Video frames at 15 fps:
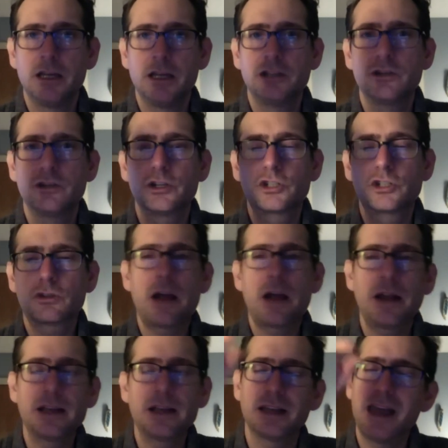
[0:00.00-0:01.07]
So a trout
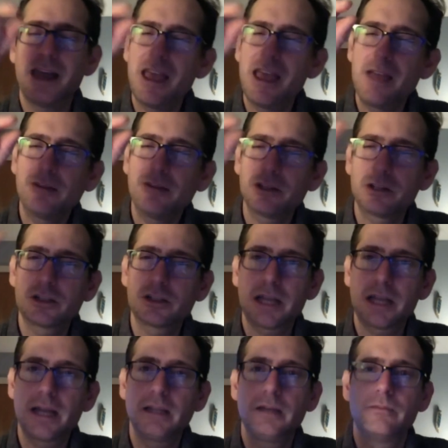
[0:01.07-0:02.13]
has an ever so
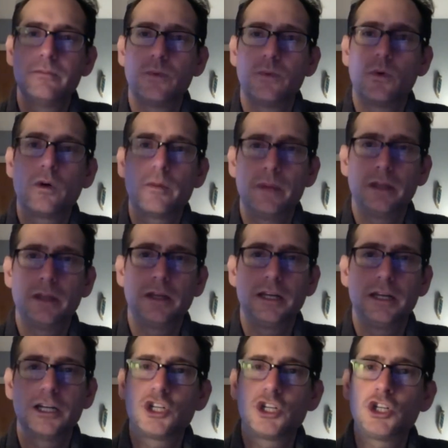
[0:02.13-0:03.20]
slightly more ability
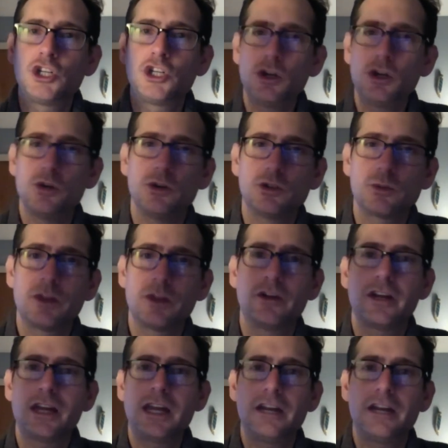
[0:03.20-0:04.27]
to choose whether
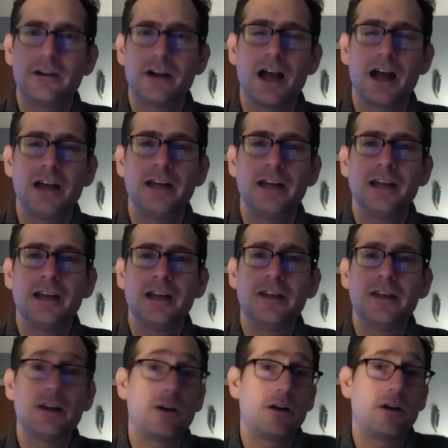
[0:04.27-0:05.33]
to eat or not
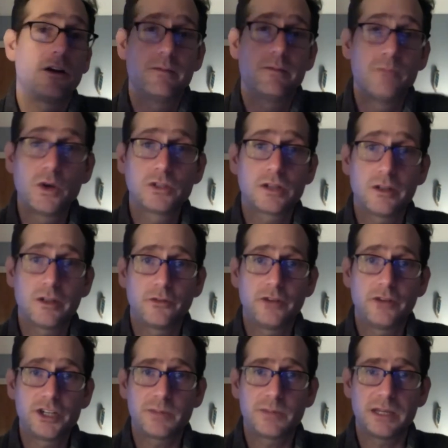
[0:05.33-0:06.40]
than, than most other
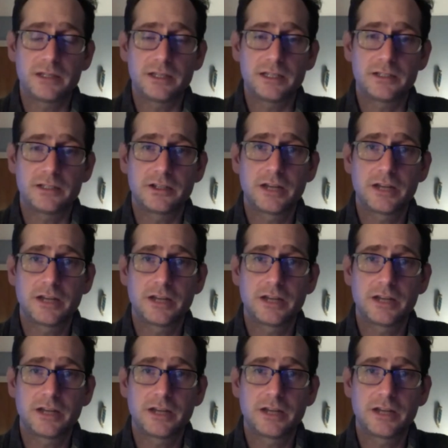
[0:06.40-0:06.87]
fish species.